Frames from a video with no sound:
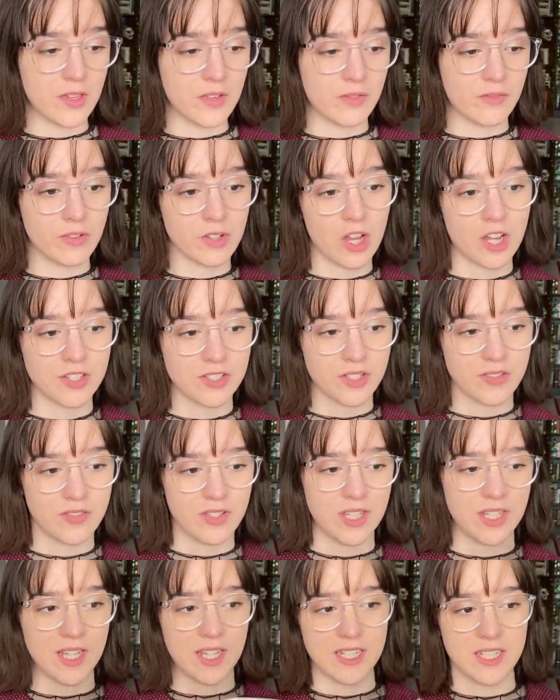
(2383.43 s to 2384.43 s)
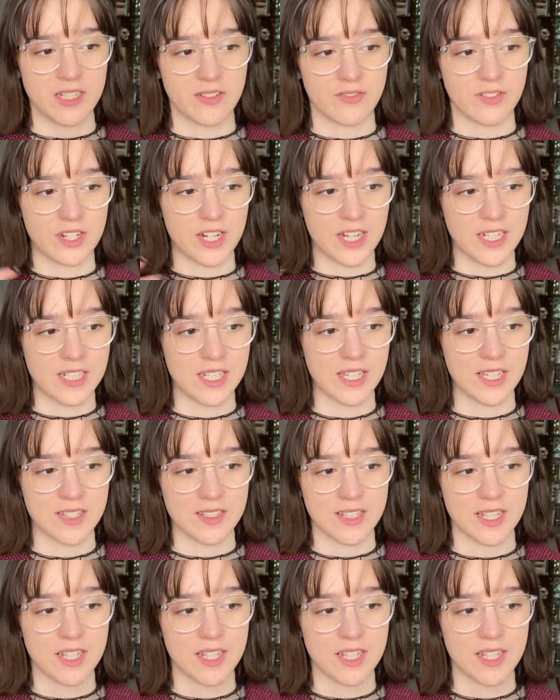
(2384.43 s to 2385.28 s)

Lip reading: philosophy and different ideas,